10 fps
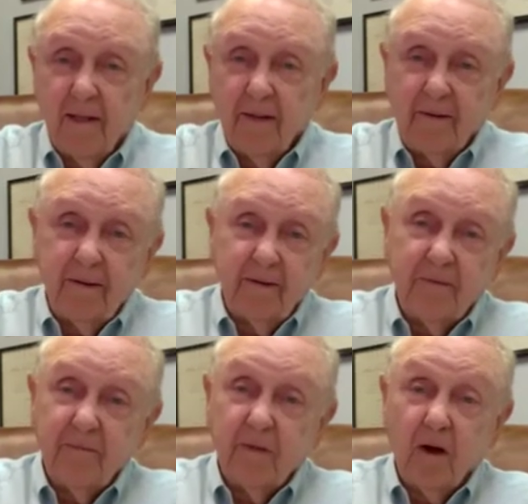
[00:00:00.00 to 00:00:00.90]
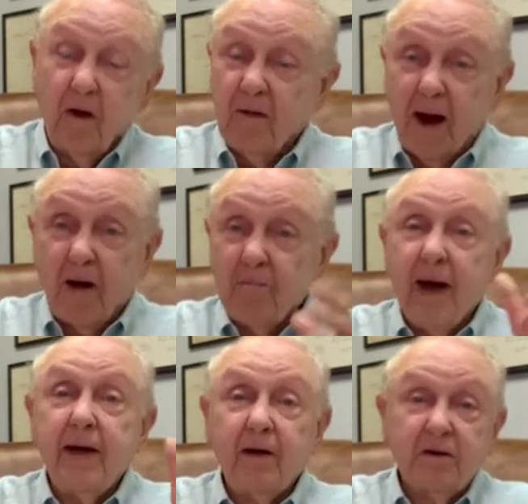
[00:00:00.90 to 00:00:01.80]
our
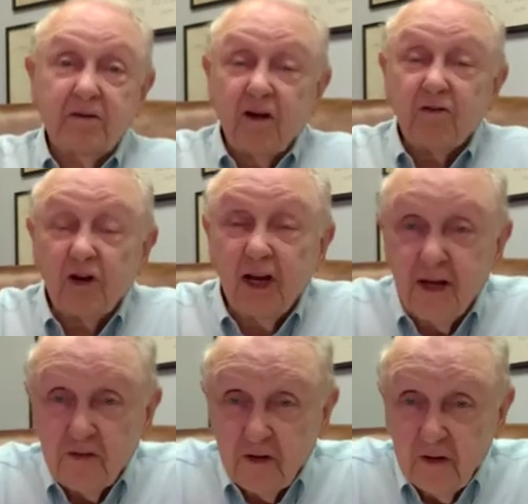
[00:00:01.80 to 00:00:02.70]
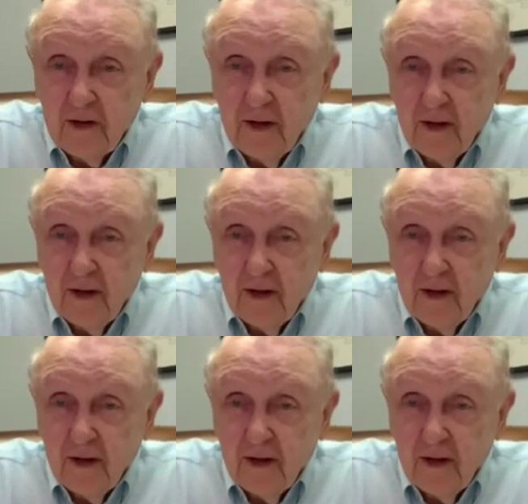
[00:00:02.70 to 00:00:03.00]
mayor just listened.